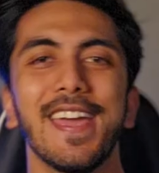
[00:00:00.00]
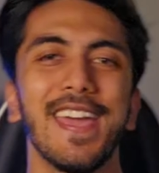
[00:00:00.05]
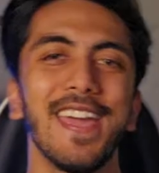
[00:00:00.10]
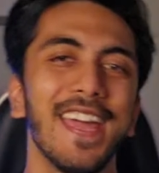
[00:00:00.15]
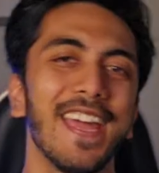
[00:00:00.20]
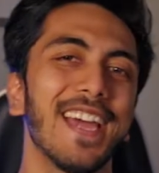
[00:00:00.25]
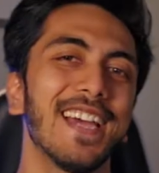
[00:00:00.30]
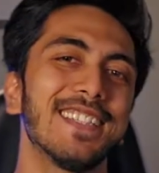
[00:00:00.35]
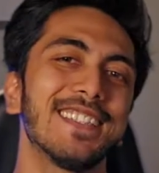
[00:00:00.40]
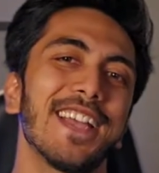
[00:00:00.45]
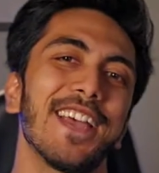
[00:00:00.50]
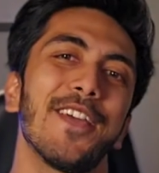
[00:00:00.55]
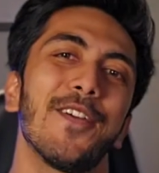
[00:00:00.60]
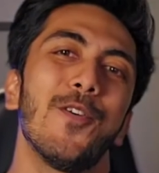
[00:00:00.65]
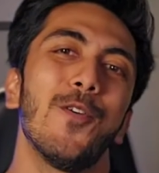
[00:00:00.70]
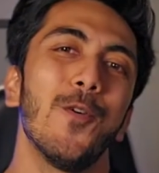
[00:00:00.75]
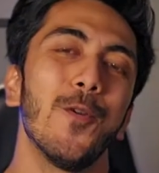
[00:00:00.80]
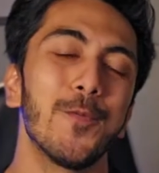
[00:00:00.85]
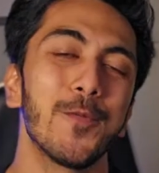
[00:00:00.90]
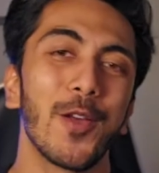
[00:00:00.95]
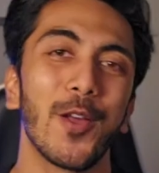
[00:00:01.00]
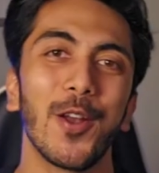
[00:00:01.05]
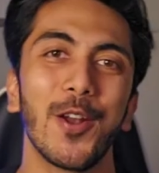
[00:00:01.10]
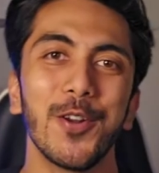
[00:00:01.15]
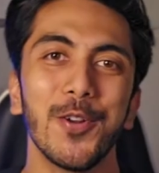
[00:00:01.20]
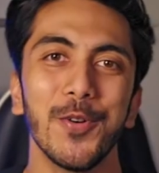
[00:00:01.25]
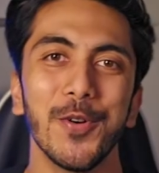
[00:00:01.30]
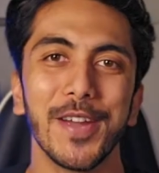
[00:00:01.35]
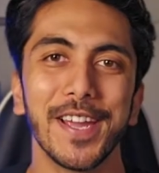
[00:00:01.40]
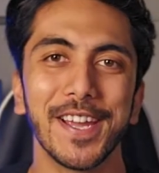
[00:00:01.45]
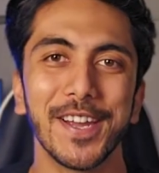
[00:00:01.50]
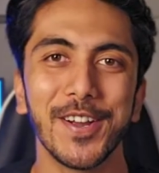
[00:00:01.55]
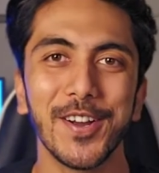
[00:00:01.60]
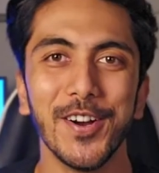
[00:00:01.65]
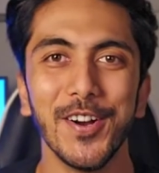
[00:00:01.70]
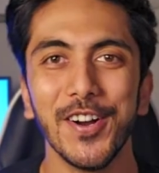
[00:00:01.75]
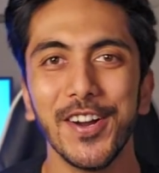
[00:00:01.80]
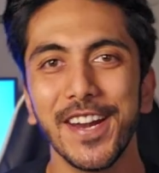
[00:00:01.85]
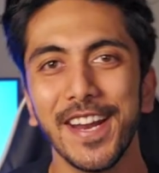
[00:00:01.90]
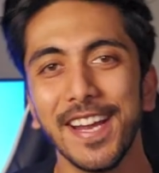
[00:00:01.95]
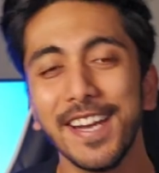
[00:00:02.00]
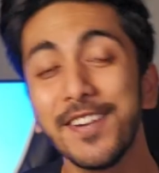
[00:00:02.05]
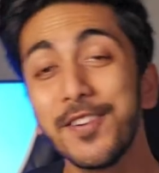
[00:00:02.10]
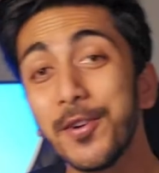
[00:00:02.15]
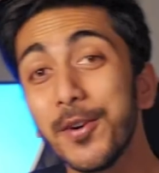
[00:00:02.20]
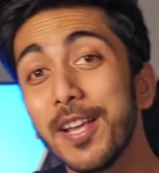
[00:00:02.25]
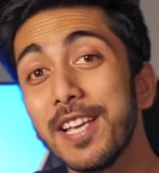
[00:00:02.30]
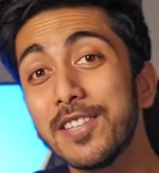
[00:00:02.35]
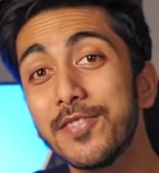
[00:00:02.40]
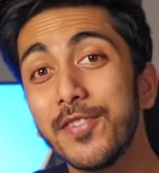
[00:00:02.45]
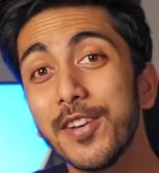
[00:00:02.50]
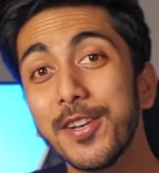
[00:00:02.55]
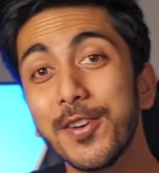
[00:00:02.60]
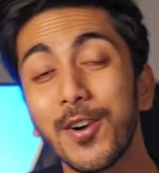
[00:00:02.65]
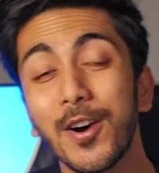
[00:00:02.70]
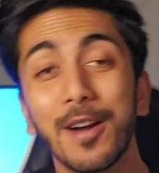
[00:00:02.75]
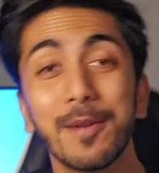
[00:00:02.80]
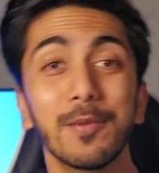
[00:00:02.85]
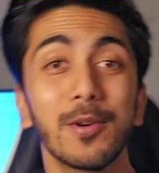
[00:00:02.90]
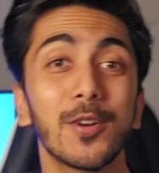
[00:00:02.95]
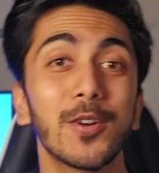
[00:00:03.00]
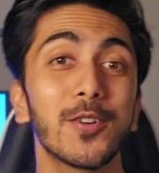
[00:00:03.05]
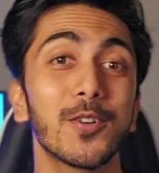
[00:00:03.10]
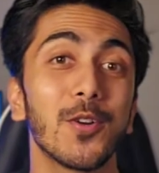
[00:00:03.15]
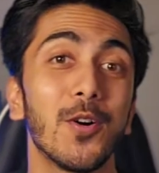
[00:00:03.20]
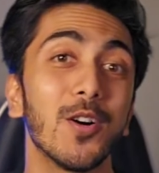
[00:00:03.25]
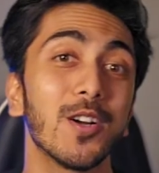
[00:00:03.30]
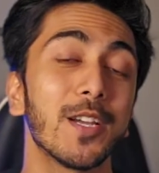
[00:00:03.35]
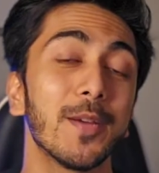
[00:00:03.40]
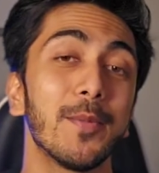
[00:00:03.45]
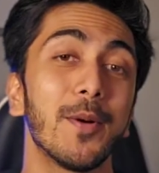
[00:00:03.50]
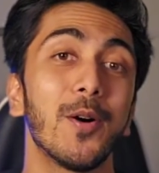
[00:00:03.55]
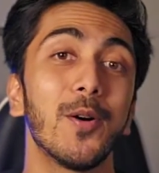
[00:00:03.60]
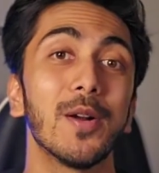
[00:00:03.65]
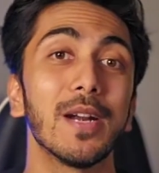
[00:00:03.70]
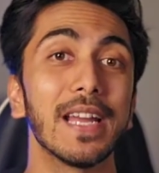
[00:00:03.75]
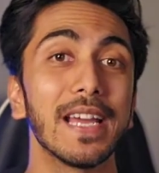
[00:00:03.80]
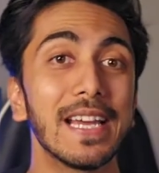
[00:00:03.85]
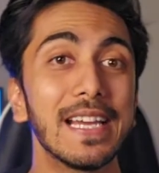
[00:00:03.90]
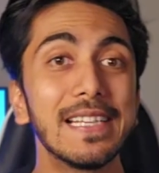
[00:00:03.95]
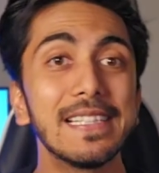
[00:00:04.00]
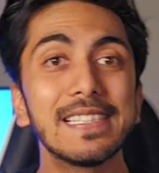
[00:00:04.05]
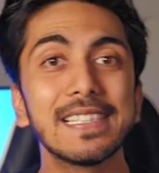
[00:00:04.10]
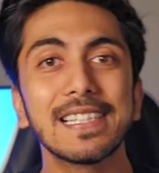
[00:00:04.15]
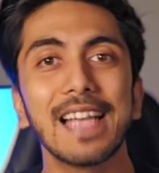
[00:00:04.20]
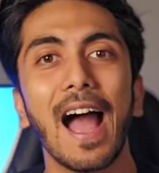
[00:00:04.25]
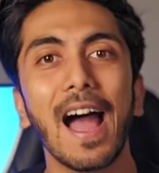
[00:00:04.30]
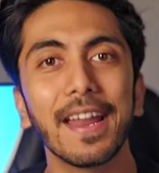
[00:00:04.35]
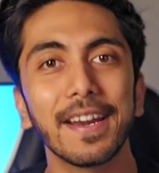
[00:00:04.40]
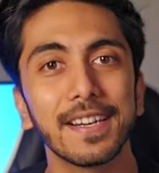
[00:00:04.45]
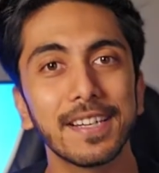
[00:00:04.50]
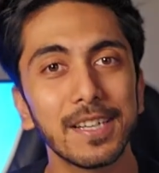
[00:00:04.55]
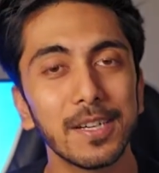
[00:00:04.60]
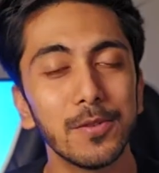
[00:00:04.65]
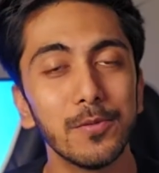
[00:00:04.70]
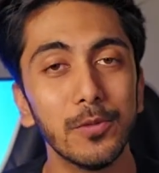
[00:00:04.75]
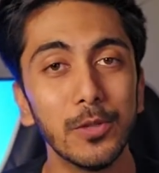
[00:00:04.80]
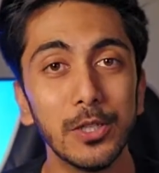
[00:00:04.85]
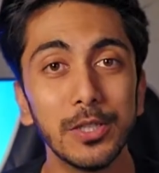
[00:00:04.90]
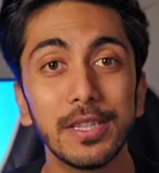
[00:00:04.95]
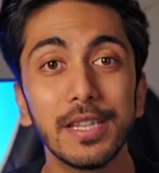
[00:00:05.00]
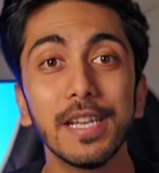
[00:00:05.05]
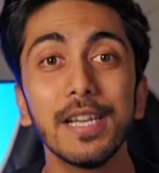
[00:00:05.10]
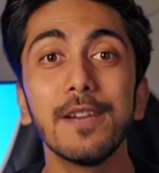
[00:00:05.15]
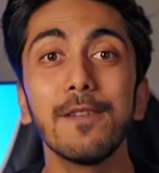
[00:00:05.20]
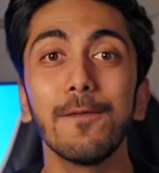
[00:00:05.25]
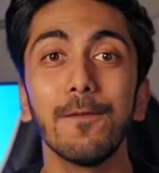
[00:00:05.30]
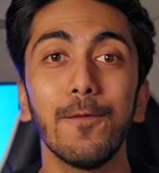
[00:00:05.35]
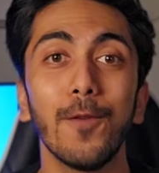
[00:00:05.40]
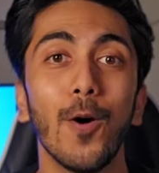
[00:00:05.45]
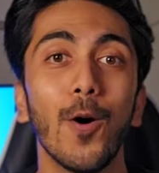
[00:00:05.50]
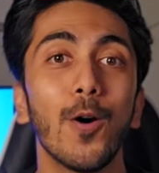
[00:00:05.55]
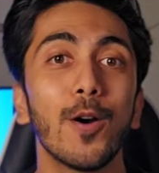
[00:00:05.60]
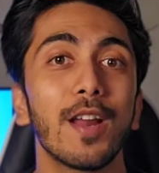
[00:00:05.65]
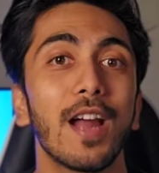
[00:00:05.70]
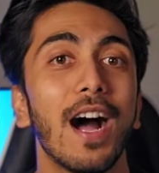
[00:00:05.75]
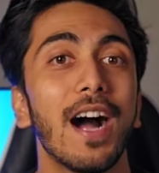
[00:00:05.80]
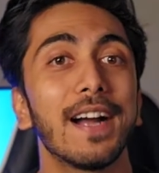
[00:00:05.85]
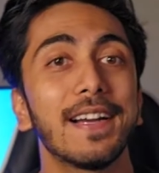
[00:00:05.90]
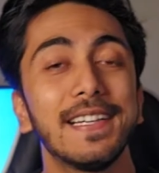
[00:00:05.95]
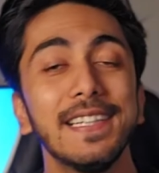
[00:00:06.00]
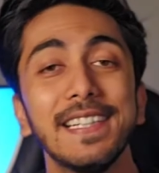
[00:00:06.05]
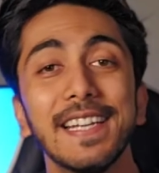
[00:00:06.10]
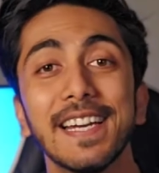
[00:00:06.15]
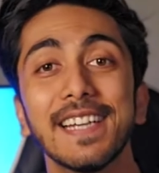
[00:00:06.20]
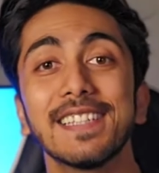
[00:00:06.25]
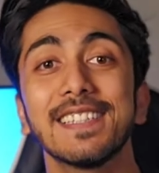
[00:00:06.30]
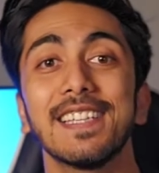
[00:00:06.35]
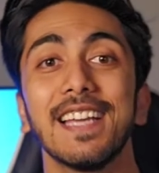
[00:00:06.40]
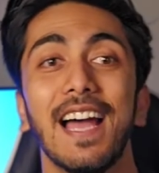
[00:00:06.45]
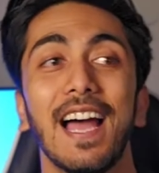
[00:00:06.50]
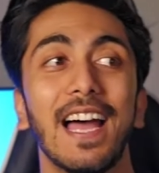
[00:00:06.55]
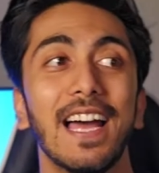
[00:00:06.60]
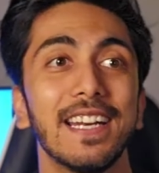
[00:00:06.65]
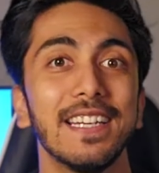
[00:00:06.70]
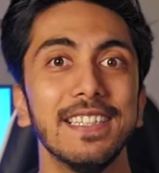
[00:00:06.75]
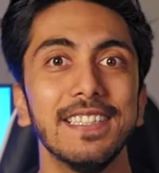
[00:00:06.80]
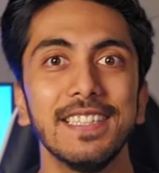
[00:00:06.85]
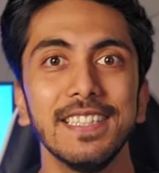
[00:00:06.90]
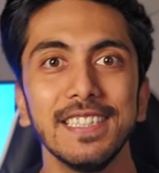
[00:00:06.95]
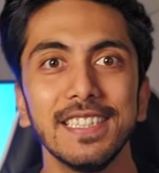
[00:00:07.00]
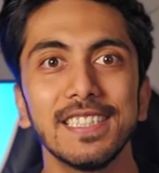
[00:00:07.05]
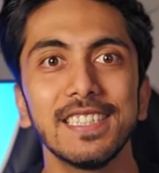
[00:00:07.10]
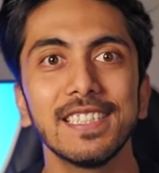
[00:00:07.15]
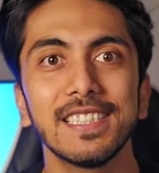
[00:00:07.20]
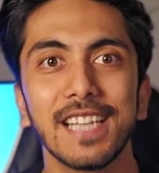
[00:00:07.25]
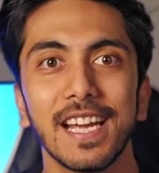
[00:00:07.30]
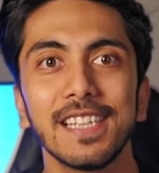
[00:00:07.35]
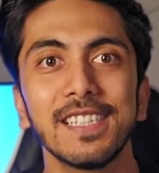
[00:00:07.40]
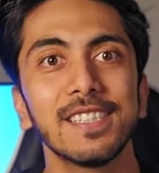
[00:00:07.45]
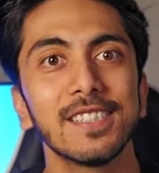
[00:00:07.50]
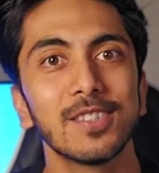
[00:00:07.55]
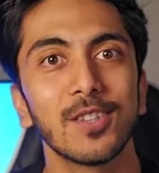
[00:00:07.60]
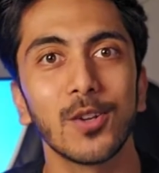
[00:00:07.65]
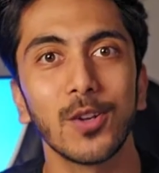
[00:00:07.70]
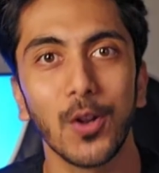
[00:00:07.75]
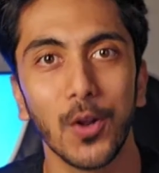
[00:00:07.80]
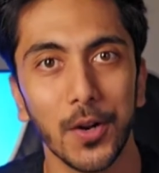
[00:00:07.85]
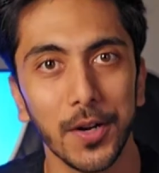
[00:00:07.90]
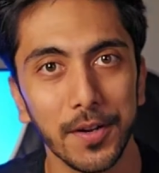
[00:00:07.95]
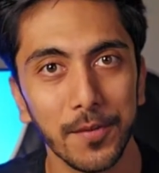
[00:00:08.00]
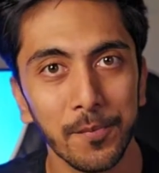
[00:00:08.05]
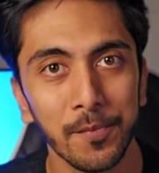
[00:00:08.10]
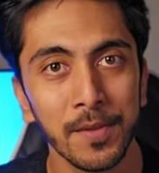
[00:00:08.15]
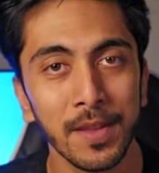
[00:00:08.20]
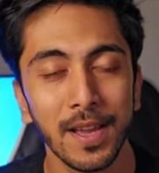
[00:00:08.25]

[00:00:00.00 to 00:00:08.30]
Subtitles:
Hey guys, I hope y'all are doing good. In today's video, I'm gonna talk about, is Canada worth it for architects and interior designers or not?